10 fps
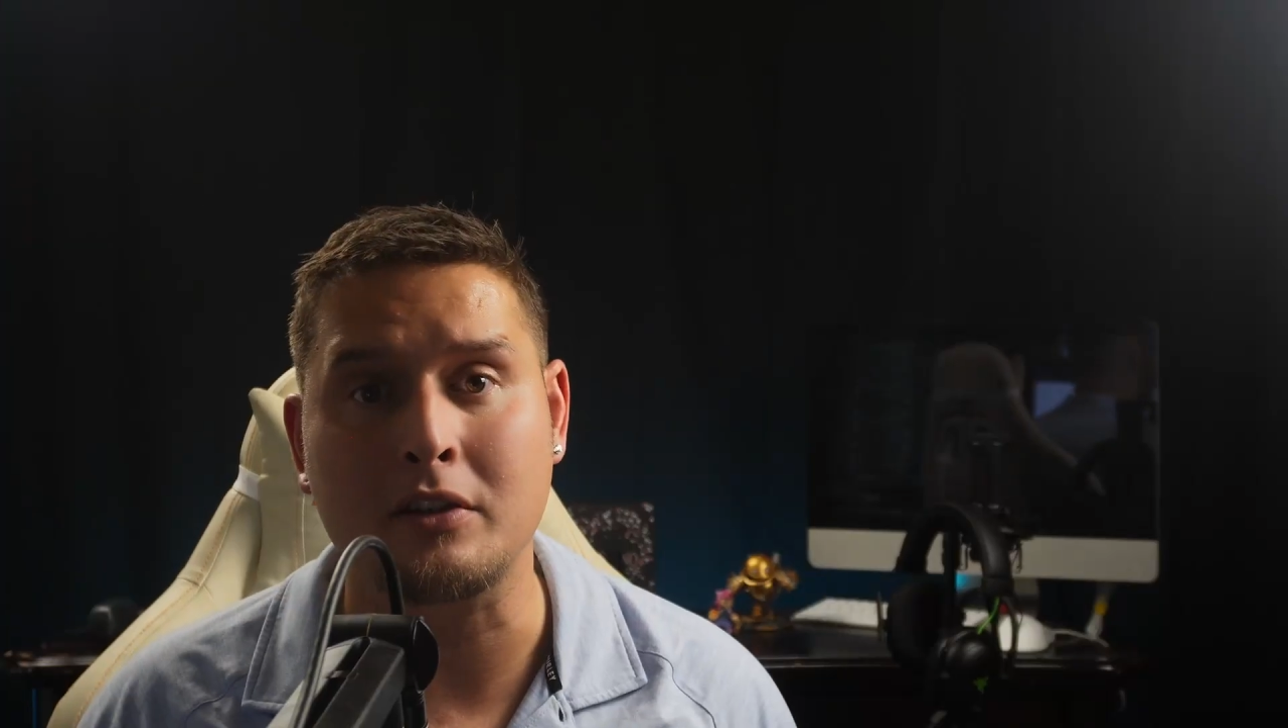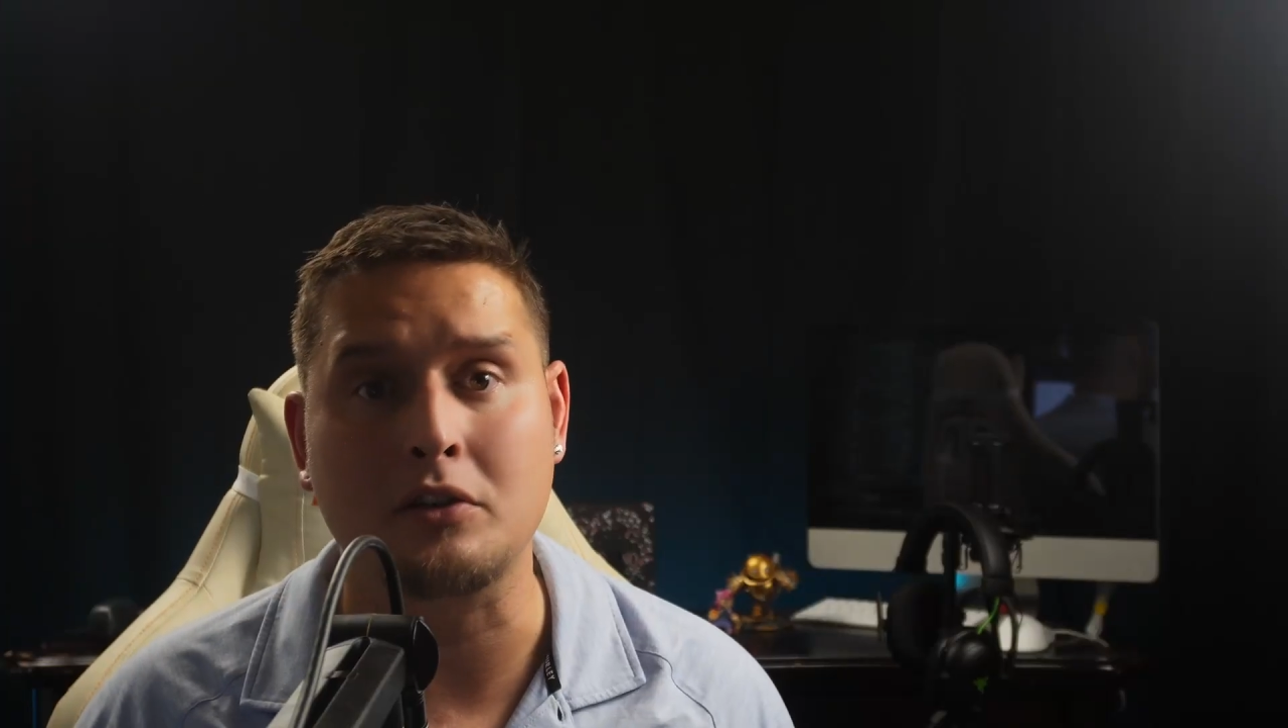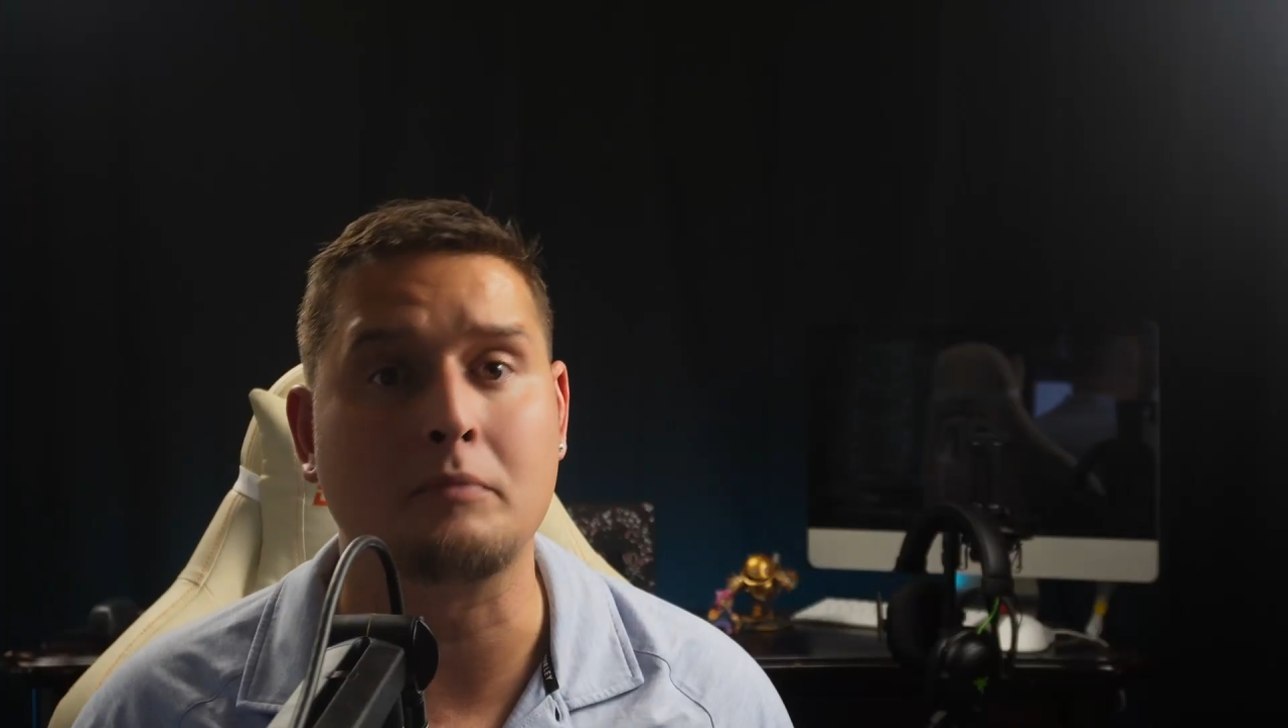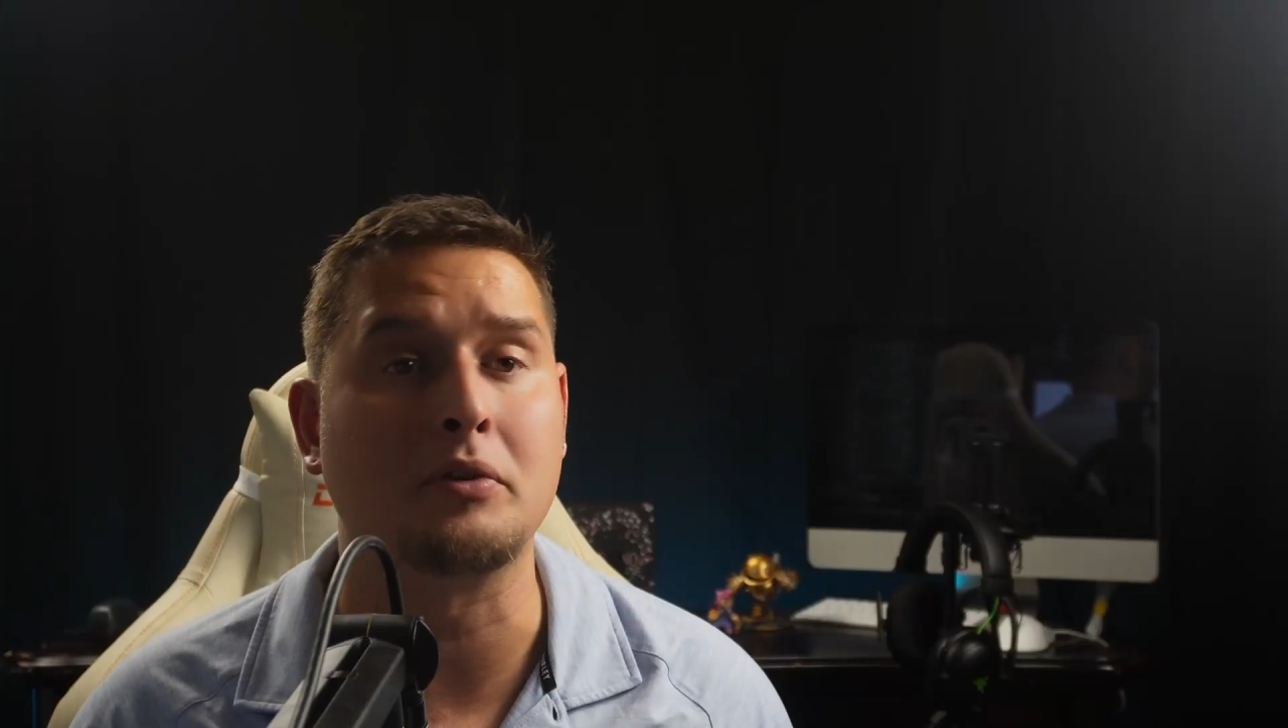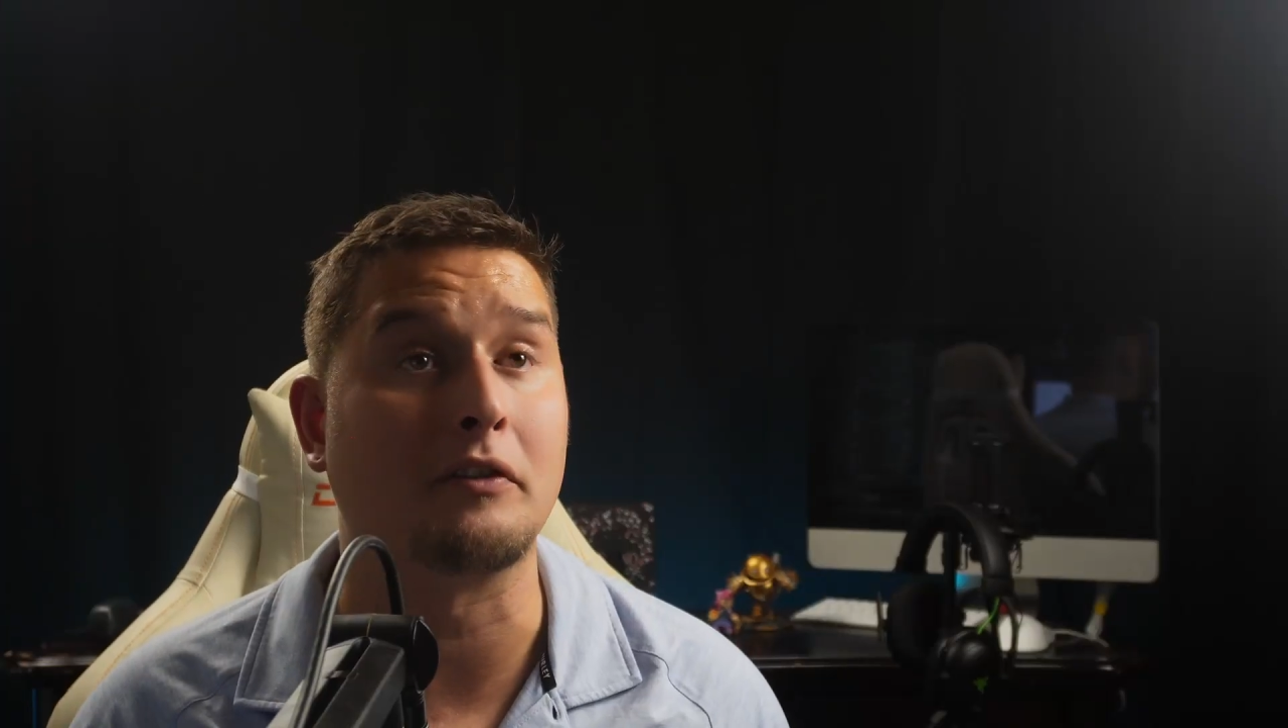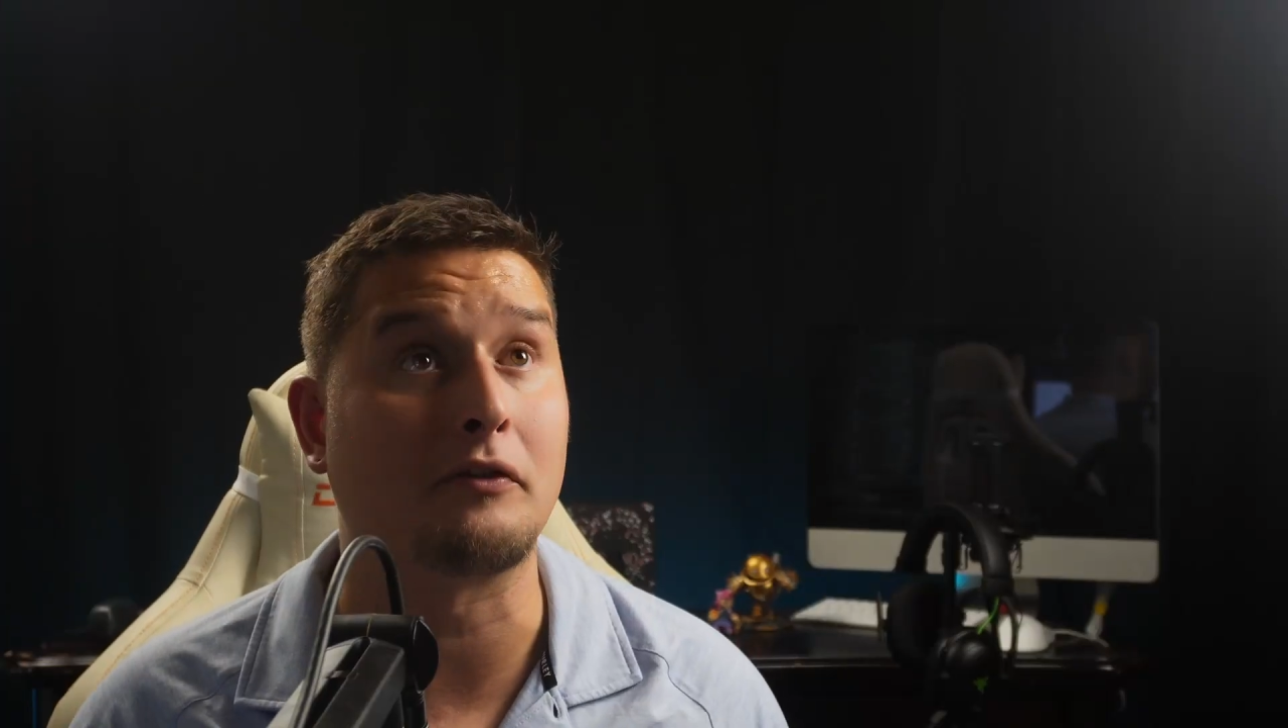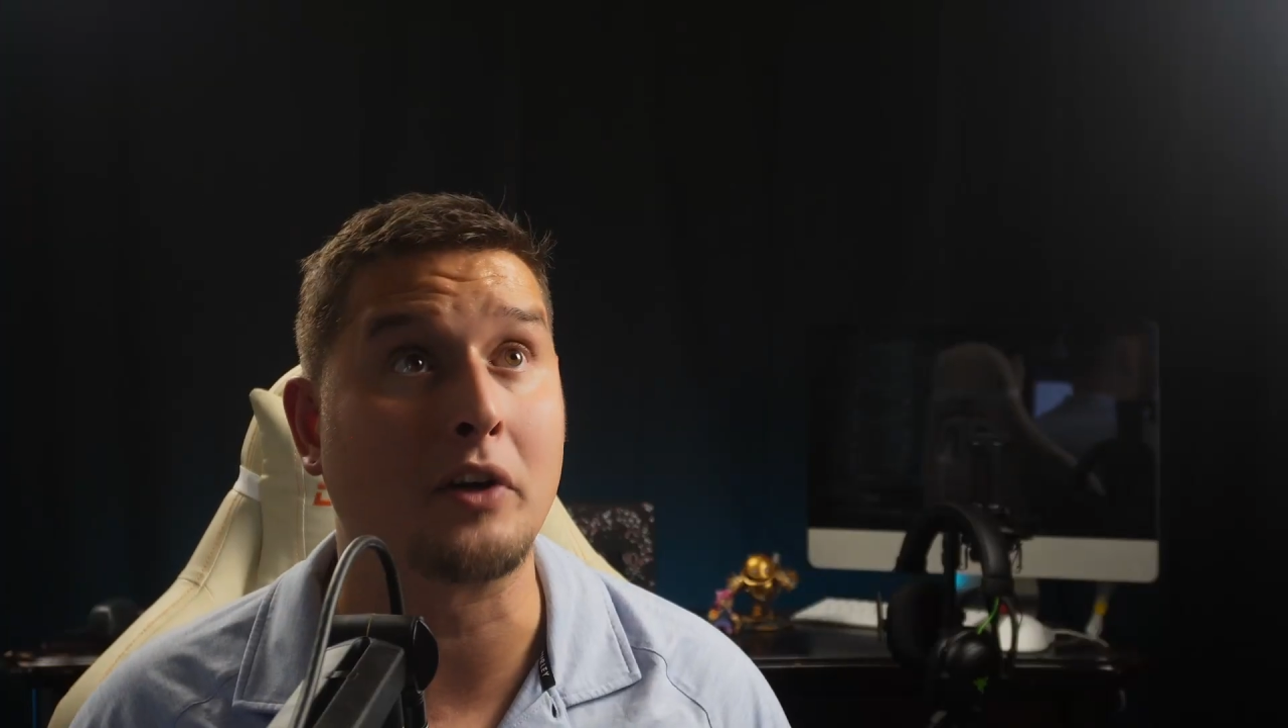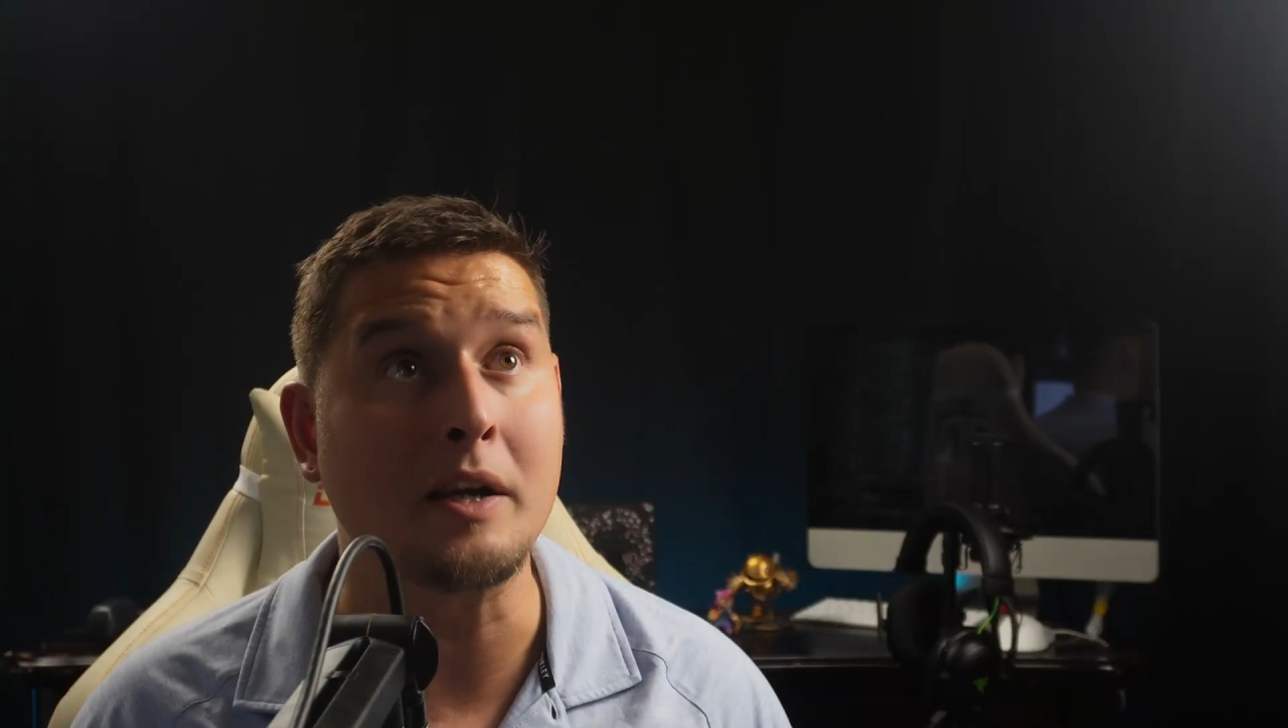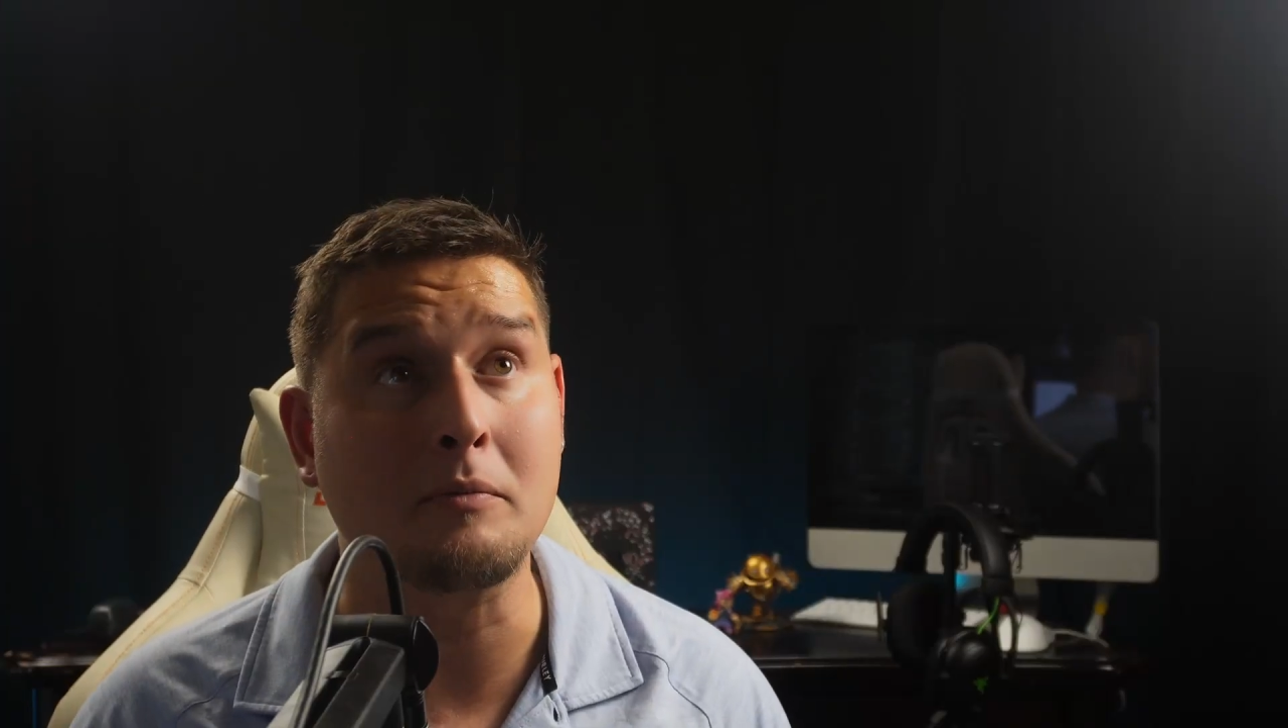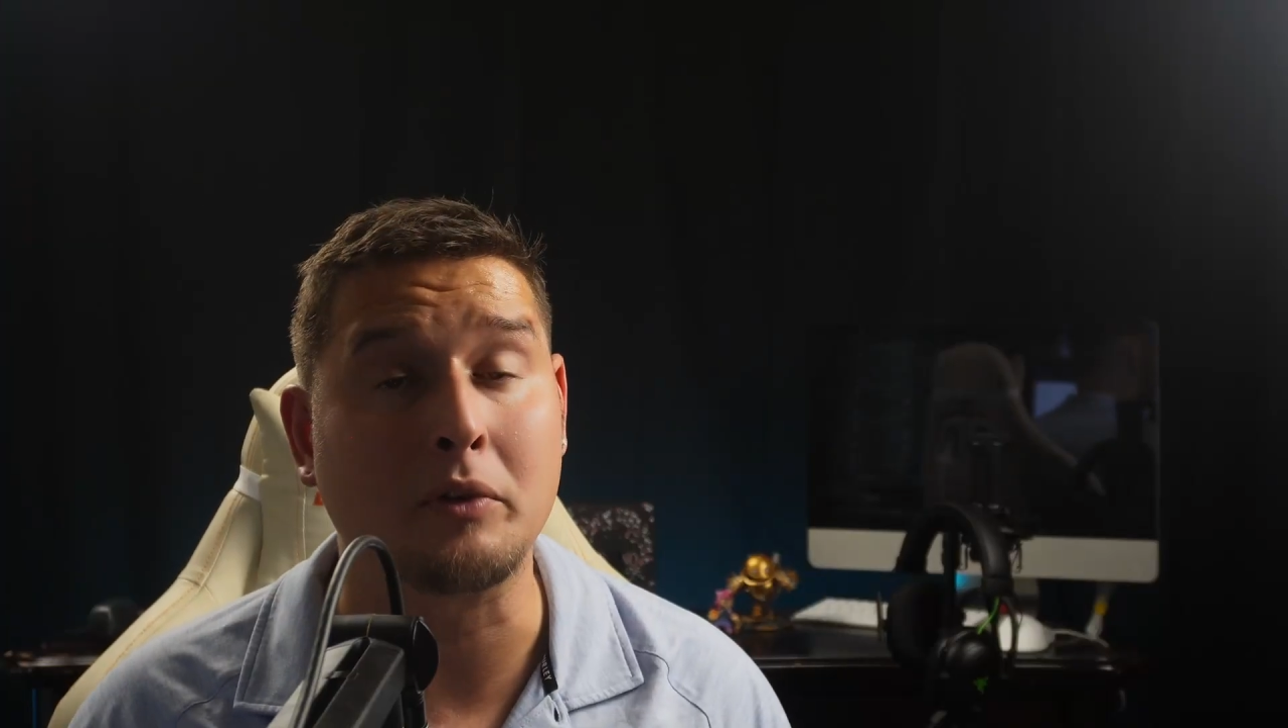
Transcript: you can put a frame